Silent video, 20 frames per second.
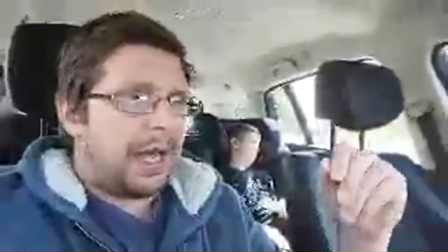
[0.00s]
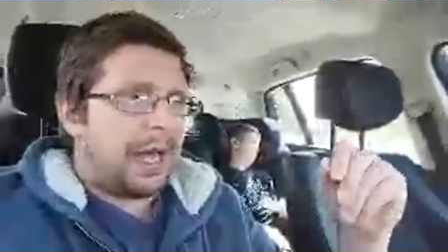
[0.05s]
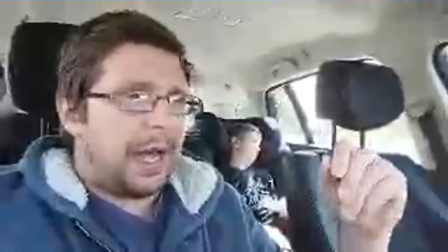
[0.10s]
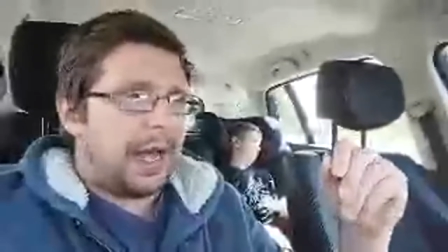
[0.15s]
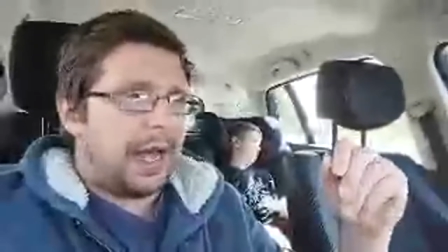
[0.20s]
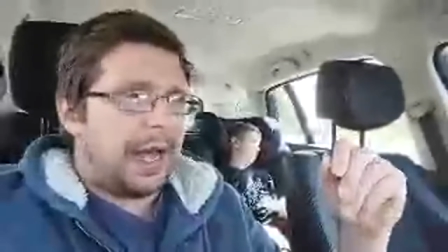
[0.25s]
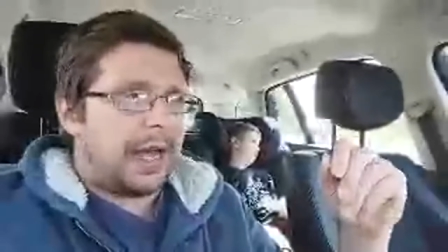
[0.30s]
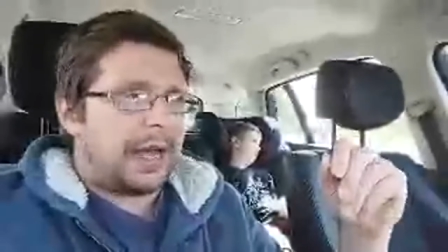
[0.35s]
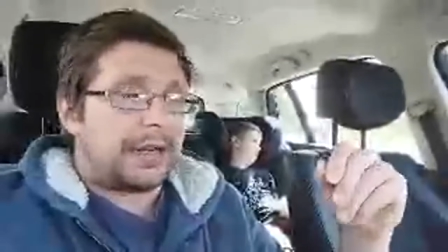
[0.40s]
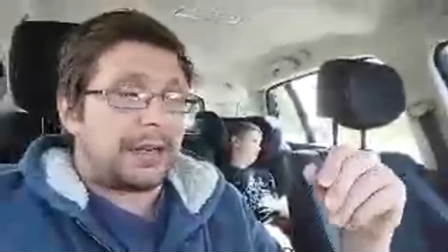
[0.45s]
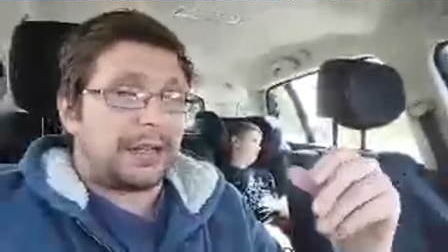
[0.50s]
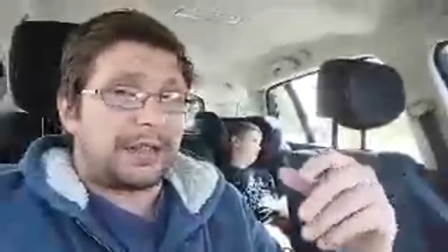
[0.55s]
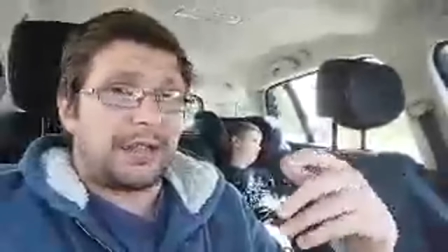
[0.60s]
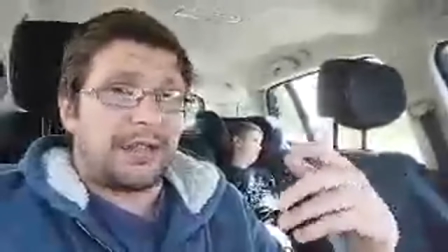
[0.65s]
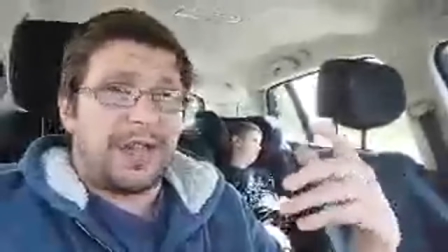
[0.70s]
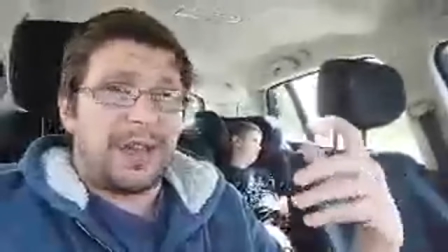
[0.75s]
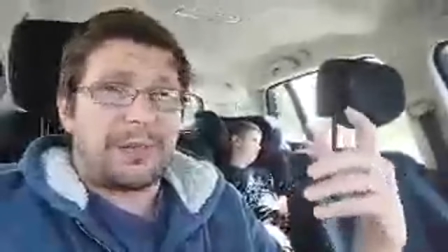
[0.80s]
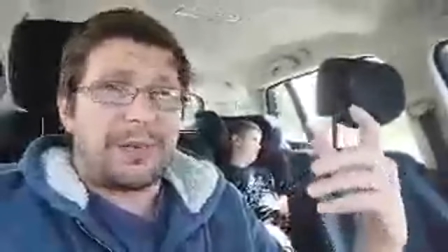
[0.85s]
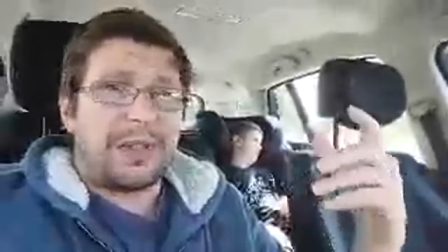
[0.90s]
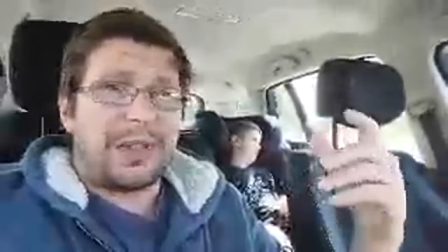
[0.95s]
And so
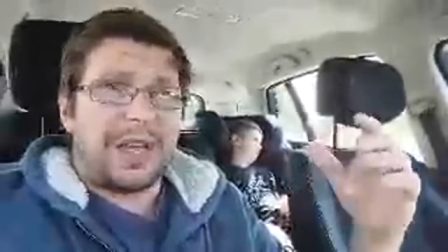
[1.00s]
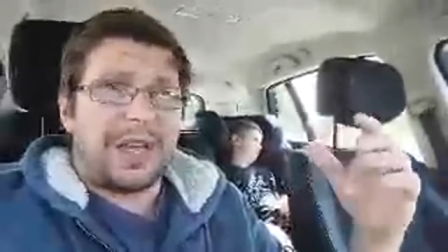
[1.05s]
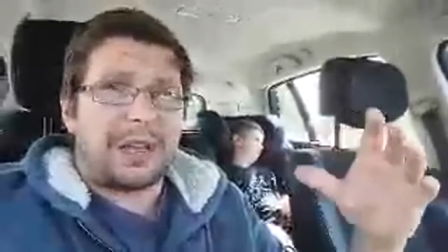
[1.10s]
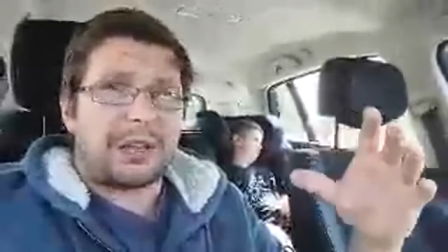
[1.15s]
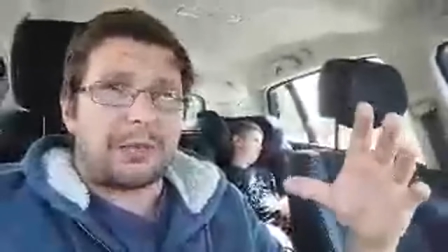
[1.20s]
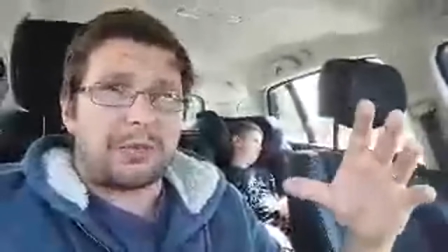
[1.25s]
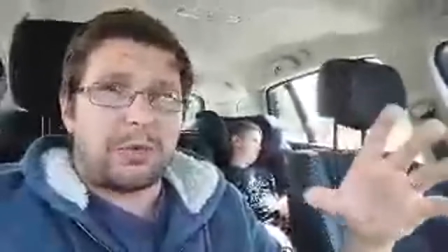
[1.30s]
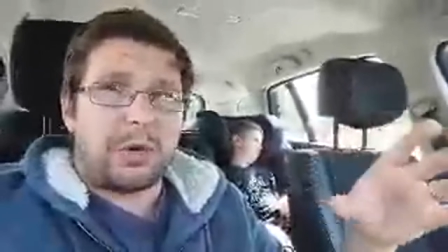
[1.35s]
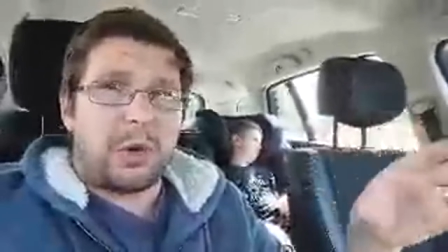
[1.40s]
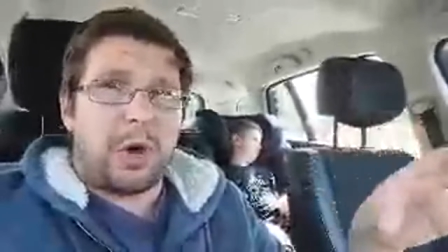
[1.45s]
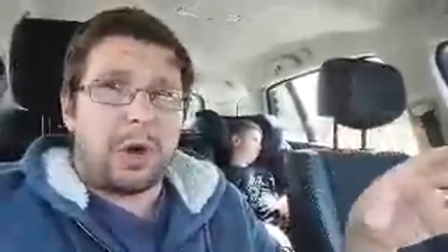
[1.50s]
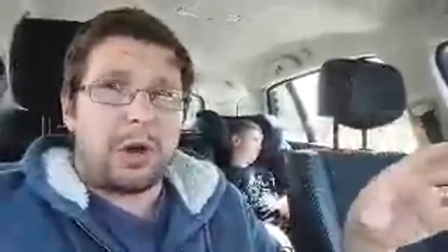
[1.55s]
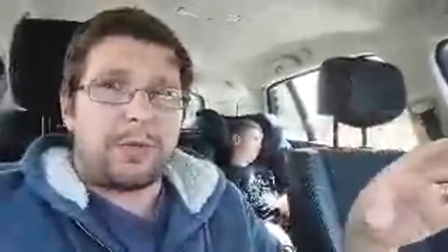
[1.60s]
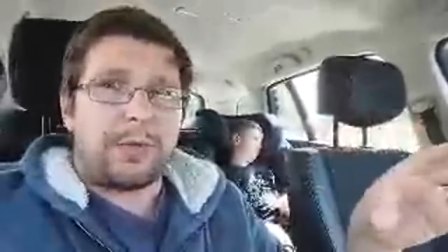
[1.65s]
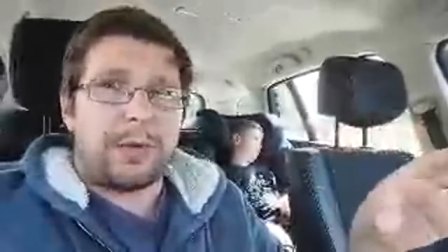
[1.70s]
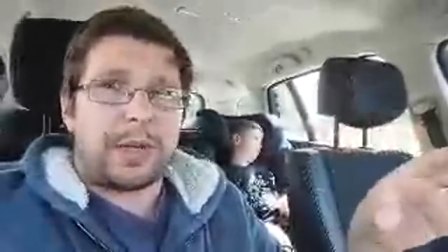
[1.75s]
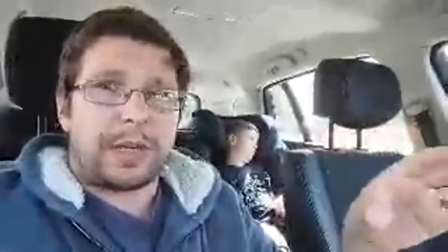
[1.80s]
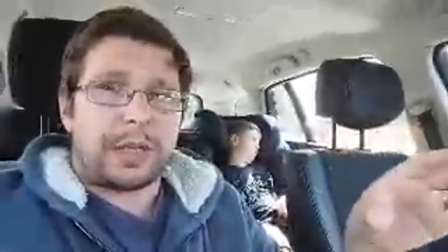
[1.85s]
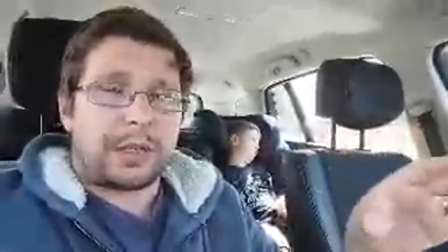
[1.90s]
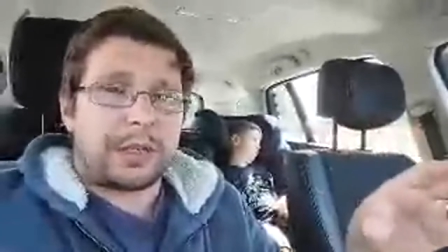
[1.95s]
that being the case, I'm not
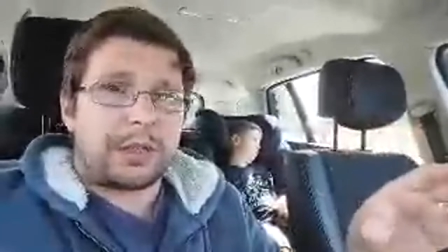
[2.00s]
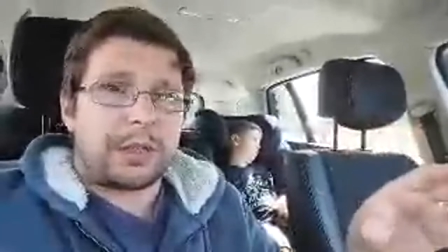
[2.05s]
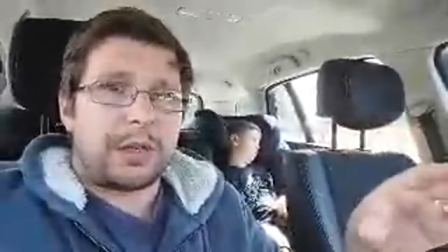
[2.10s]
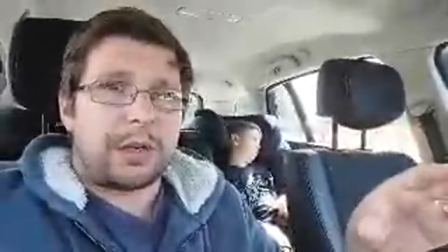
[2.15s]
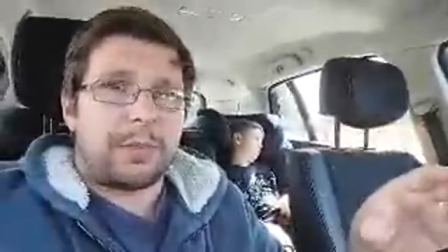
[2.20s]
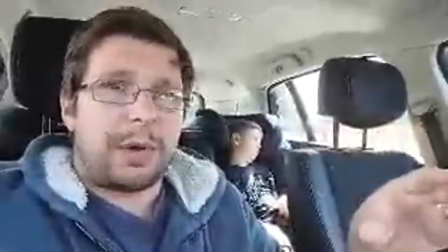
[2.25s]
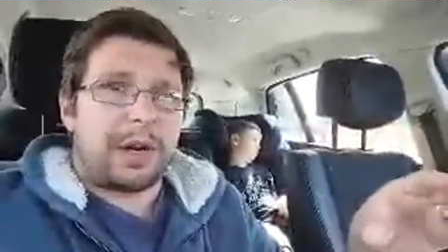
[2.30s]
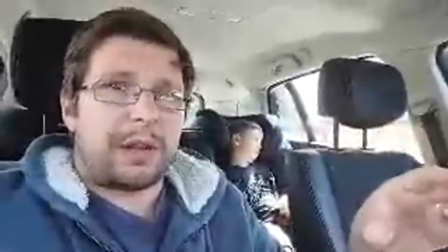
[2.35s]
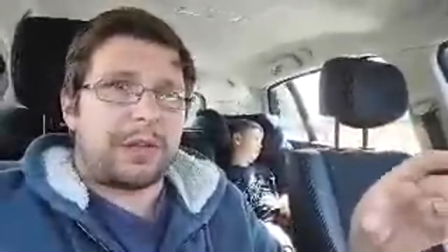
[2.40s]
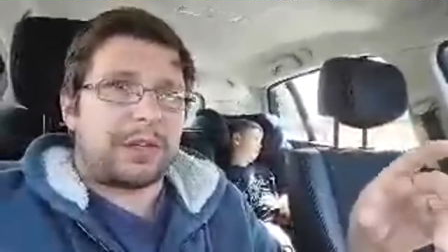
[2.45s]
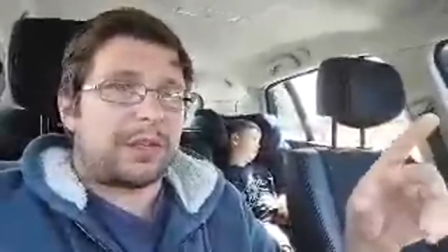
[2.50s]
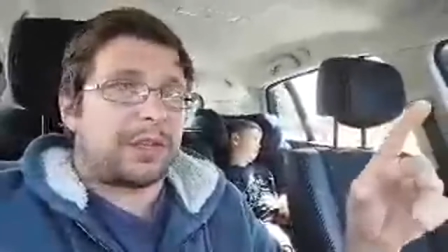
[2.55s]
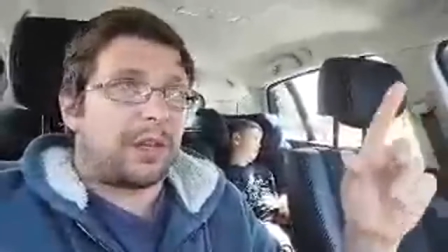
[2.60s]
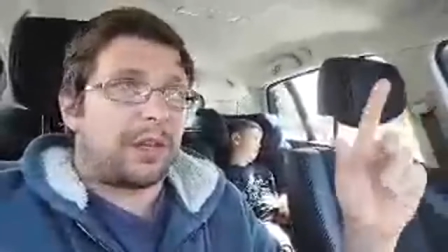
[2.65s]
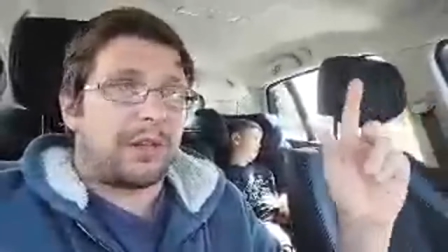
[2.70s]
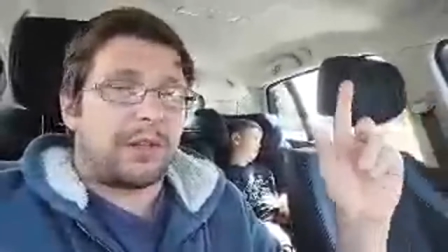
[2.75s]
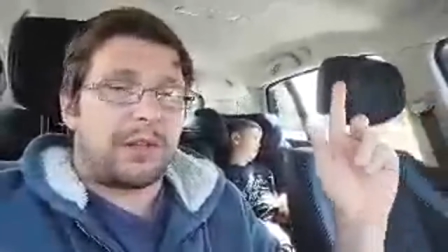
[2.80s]
overly concerned about it this year.